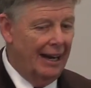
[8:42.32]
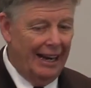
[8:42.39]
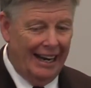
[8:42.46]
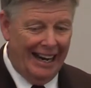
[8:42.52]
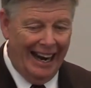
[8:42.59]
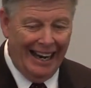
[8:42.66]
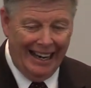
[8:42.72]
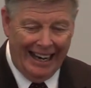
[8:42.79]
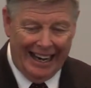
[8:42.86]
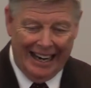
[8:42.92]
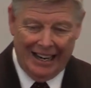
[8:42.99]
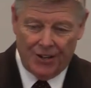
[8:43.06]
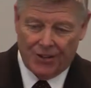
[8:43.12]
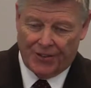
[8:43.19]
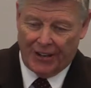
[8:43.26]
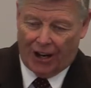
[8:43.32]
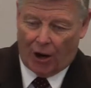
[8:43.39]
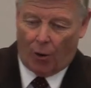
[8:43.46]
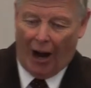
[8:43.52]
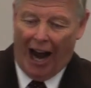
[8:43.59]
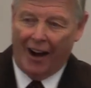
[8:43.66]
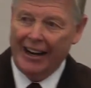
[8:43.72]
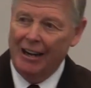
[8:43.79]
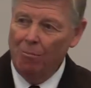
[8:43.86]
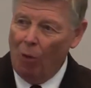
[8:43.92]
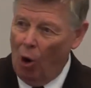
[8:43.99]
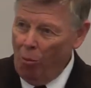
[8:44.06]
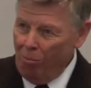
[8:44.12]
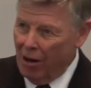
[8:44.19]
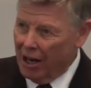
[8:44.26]
It is the crowning
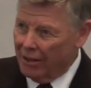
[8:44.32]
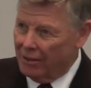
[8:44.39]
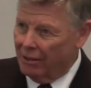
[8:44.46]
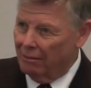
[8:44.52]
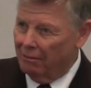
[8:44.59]
moment.